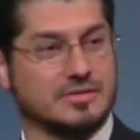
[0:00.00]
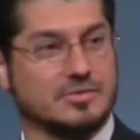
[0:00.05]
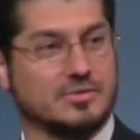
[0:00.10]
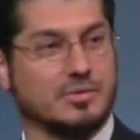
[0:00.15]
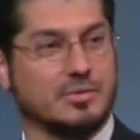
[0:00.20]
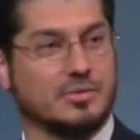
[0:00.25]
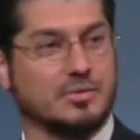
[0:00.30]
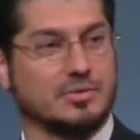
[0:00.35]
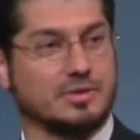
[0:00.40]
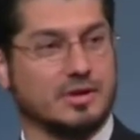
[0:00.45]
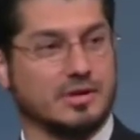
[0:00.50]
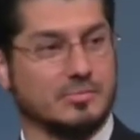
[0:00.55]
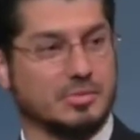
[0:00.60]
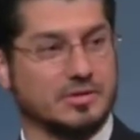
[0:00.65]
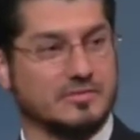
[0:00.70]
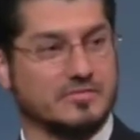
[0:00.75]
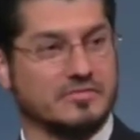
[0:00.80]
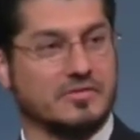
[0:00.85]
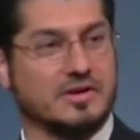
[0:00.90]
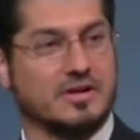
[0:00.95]
So when we talk
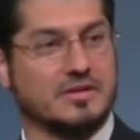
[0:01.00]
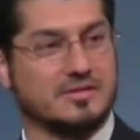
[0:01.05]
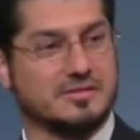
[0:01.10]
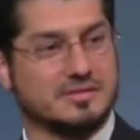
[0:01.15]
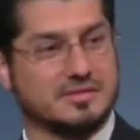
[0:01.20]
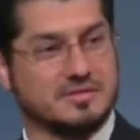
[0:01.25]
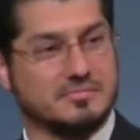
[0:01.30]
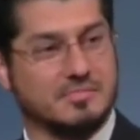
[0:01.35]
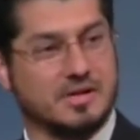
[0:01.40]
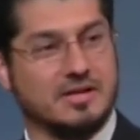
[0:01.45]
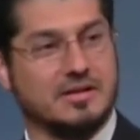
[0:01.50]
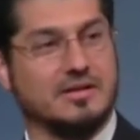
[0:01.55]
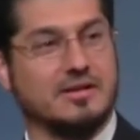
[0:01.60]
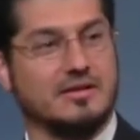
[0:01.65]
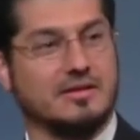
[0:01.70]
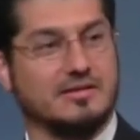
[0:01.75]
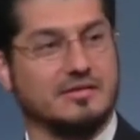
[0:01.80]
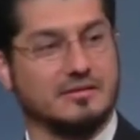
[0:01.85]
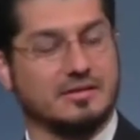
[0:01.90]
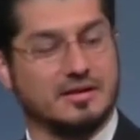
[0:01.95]
about France, it's
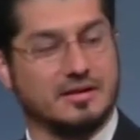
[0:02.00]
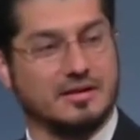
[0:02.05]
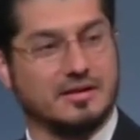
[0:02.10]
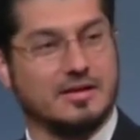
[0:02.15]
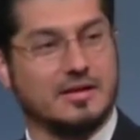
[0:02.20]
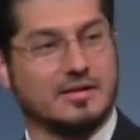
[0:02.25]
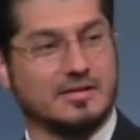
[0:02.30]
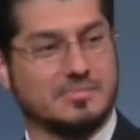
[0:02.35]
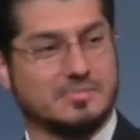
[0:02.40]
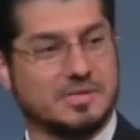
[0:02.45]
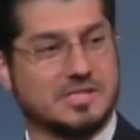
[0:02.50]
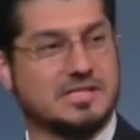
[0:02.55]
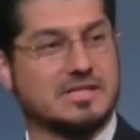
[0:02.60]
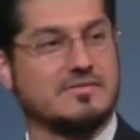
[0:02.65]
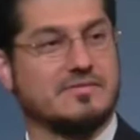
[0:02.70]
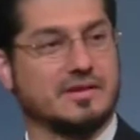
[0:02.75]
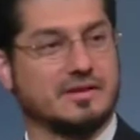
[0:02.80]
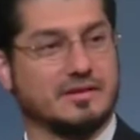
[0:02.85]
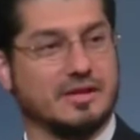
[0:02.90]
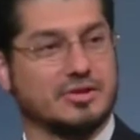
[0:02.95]
mainly a
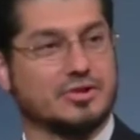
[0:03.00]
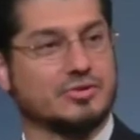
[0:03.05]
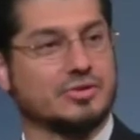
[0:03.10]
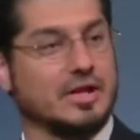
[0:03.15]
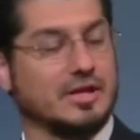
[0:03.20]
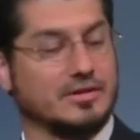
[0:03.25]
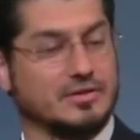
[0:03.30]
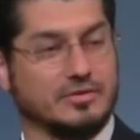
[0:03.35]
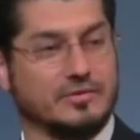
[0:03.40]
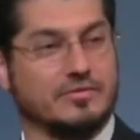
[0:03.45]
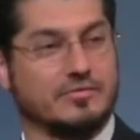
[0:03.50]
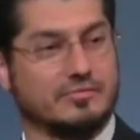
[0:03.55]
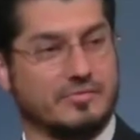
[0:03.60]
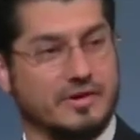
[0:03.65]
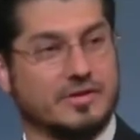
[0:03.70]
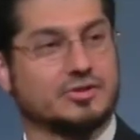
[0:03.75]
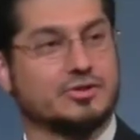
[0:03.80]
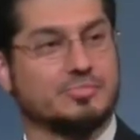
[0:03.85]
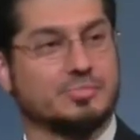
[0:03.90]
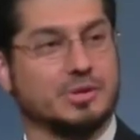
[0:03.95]
specific nationality of
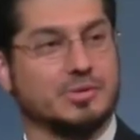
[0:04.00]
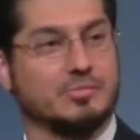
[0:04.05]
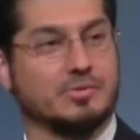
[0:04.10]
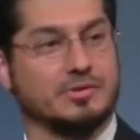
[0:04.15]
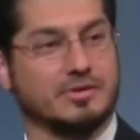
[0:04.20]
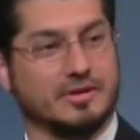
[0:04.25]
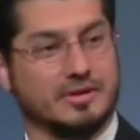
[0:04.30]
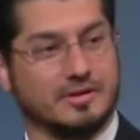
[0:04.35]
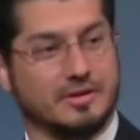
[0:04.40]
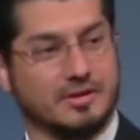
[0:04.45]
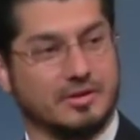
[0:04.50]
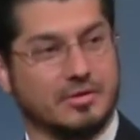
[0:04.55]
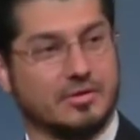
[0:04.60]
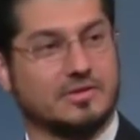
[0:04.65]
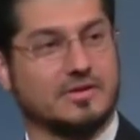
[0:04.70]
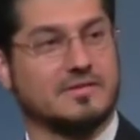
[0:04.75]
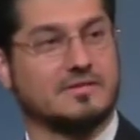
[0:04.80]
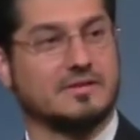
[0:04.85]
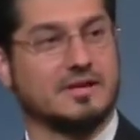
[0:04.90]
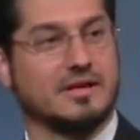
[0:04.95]
French people. They
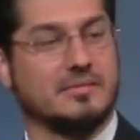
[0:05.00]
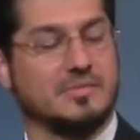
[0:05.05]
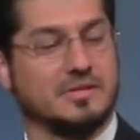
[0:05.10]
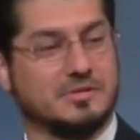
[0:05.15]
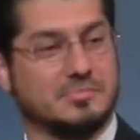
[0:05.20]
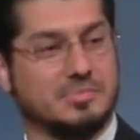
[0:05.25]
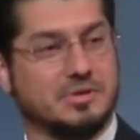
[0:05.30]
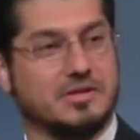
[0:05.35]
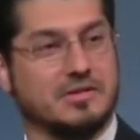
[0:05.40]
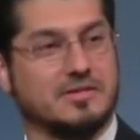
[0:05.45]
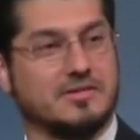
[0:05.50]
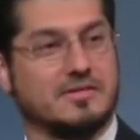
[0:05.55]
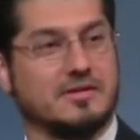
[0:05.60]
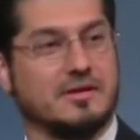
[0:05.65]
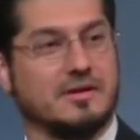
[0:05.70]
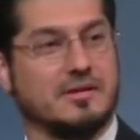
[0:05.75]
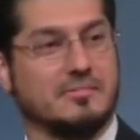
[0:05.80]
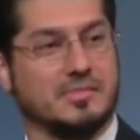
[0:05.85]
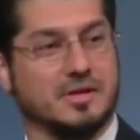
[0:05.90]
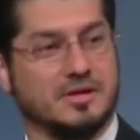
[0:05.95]
look the same, they speak the
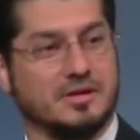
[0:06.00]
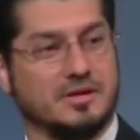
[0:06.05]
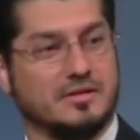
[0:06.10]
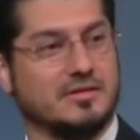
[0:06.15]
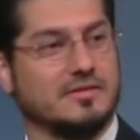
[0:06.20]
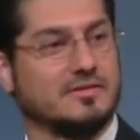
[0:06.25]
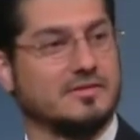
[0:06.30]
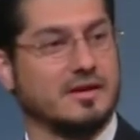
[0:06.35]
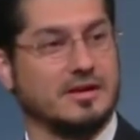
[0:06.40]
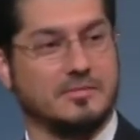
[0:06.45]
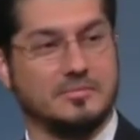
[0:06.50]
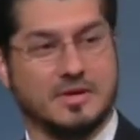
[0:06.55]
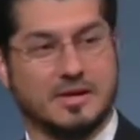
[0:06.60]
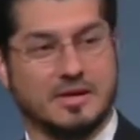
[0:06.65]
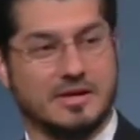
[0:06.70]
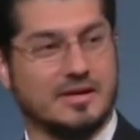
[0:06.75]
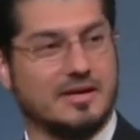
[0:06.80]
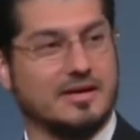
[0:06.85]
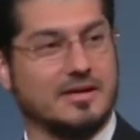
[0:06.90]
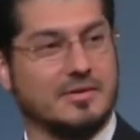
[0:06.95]
same, they eat the same,
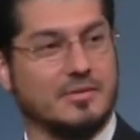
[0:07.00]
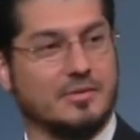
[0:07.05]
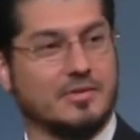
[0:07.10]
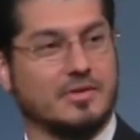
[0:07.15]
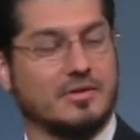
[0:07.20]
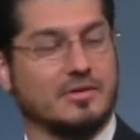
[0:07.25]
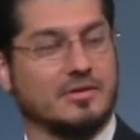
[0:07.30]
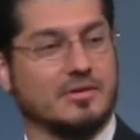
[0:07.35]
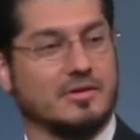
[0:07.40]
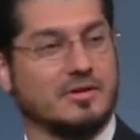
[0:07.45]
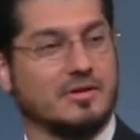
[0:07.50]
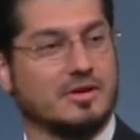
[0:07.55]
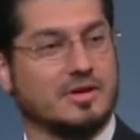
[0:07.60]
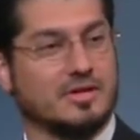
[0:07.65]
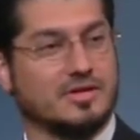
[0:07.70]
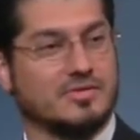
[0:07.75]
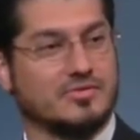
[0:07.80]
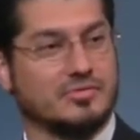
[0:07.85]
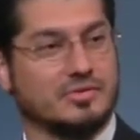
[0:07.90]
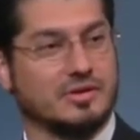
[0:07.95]
with a long
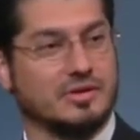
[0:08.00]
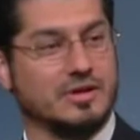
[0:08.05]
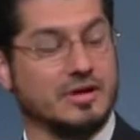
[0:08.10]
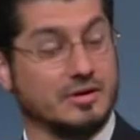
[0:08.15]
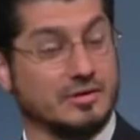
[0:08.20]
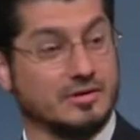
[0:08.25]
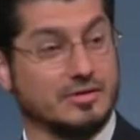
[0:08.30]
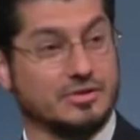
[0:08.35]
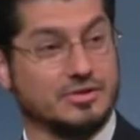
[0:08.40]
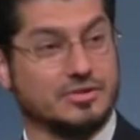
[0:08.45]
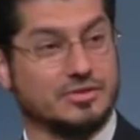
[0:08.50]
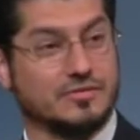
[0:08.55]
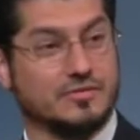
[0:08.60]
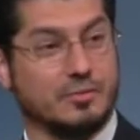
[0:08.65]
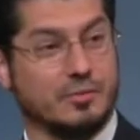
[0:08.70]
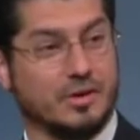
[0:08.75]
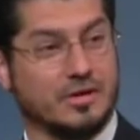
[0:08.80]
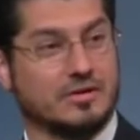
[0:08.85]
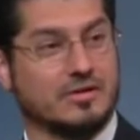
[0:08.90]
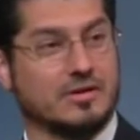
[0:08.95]
history and heritage
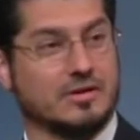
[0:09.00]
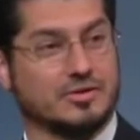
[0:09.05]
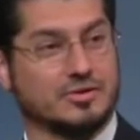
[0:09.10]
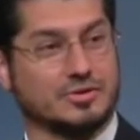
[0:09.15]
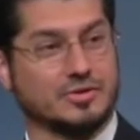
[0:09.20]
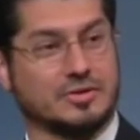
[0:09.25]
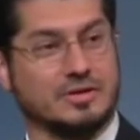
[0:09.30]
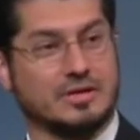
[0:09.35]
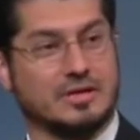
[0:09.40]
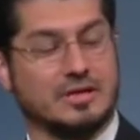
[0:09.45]
of one culture.